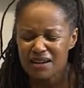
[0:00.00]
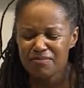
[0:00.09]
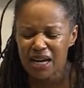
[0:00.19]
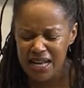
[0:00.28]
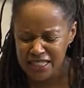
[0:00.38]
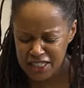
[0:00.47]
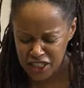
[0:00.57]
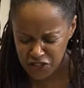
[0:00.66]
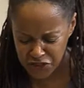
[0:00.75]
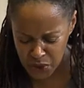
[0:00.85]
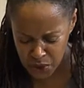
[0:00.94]
Bless this
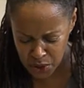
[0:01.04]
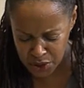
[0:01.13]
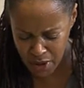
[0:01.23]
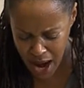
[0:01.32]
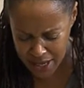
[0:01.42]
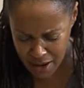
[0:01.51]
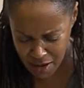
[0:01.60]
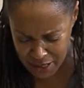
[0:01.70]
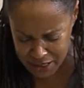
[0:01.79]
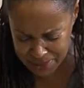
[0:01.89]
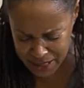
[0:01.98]
food to our
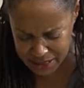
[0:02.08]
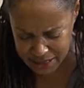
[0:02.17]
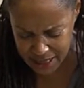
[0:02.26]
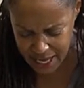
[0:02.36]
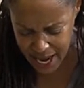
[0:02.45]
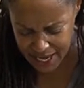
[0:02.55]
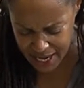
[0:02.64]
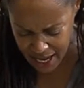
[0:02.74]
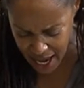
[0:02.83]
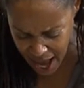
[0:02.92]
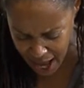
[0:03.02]
nourishment and our
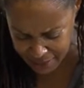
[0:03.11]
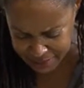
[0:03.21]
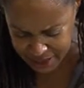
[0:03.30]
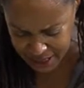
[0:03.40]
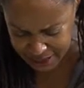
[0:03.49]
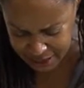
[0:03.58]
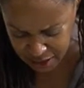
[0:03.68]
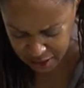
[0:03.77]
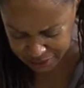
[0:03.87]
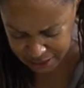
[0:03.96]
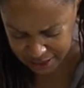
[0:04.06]
lives to thy
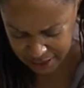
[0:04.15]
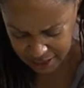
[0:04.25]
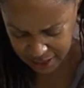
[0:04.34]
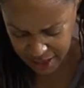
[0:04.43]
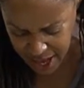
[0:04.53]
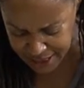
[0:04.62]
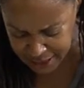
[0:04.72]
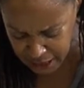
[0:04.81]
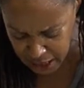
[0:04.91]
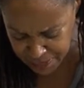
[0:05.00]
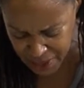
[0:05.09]
service, and
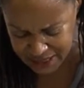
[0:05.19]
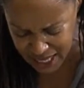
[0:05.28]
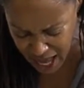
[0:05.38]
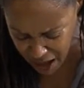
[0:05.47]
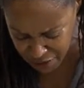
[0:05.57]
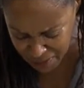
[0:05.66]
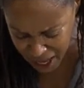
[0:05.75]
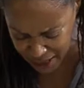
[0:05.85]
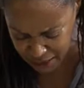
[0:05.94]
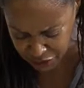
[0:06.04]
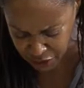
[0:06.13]
keep us ever
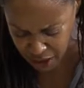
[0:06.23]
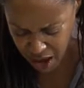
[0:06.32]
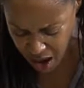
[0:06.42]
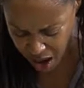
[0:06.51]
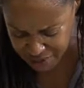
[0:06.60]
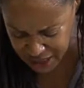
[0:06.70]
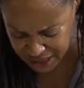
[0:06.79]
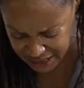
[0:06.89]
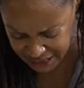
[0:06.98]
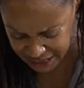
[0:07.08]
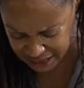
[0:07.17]
mindful of the
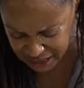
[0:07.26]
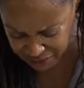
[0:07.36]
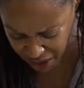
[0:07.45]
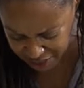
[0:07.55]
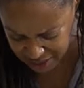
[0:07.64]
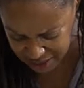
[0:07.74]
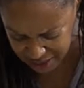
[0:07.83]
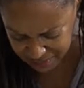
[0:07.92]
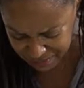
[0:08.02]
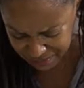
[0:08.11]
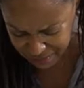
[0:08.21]
needs of others.
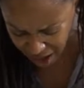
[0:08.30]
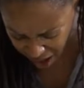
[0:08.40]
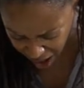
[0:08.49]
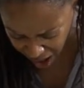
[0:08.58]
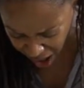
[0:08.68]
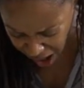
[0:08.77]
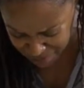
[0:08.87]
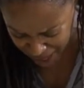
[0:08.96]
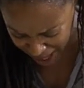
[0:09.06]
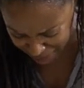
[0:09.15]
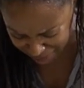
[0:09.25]

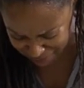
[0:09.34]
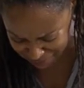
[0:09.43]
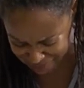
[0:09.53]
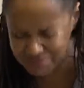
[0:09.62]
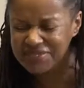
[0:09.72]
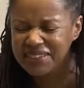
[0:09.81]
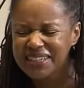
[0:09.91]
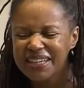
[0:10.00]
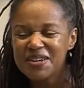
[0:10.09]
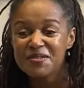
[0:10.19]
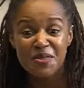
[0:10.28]
Amen."
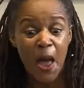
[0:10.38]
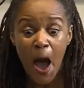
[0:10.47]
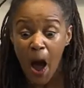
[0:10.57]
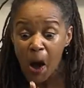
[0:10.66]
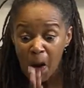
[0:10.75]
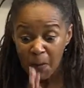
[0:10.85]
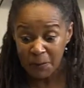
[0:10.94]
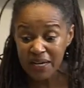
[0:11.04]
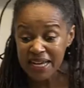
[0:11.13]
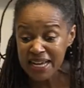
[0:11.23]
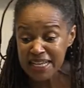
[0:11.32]
"Oh,
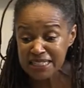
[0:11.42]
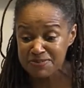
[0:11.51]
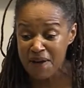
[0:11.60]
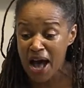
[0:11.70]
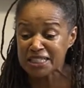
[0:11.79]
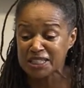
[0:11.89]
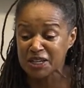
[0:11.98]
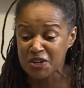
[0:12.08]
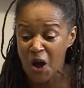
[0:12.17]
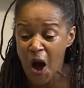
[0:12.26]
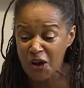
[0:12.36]
please pass the
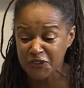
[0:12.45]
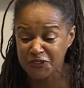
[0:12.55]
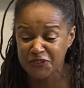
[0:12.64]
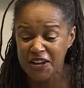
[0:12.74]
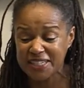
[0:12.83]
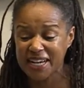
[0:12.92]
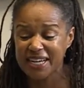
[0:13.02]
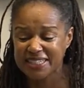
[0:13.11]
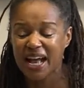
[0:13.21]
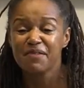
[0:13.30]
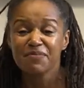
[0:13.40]
conch fritters."